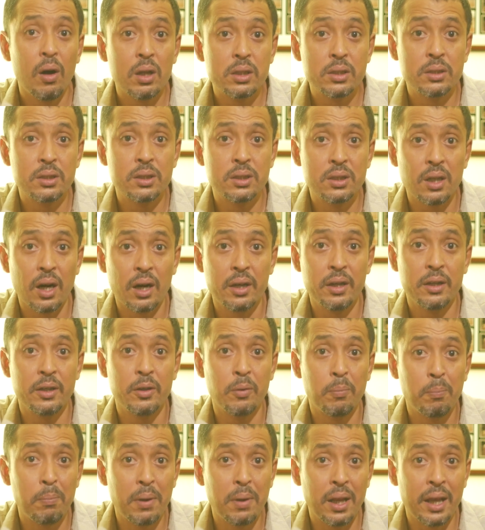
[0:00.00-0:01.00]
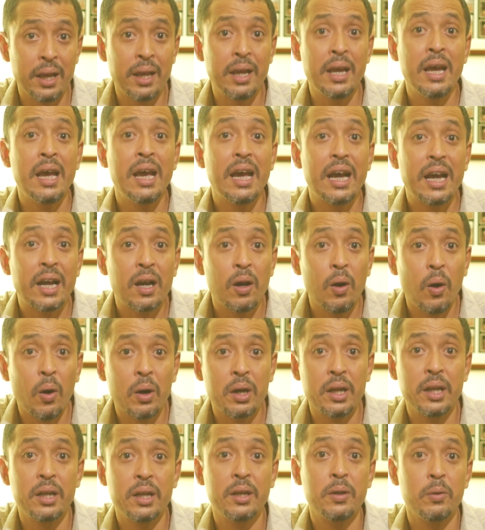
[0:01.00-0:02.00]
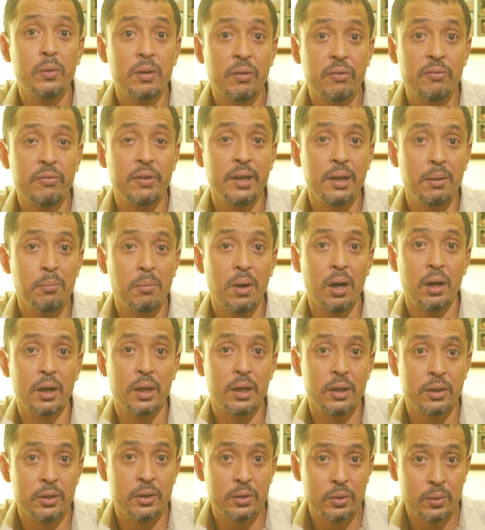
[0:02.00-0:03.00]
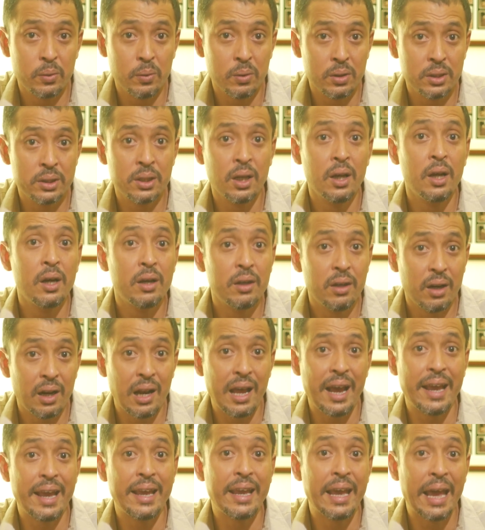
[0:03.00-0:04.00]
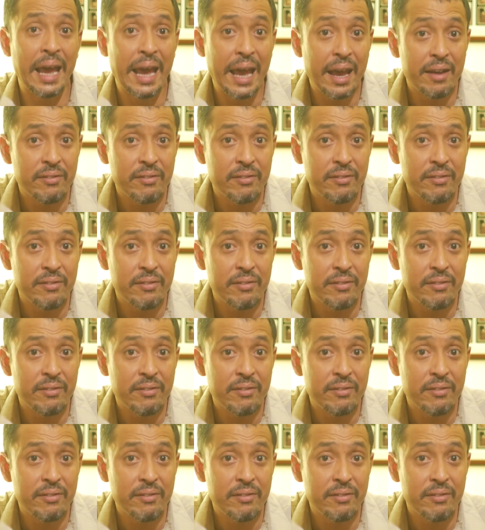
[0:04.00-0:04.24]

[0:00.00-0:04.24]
also started to play according to the free market rules, relying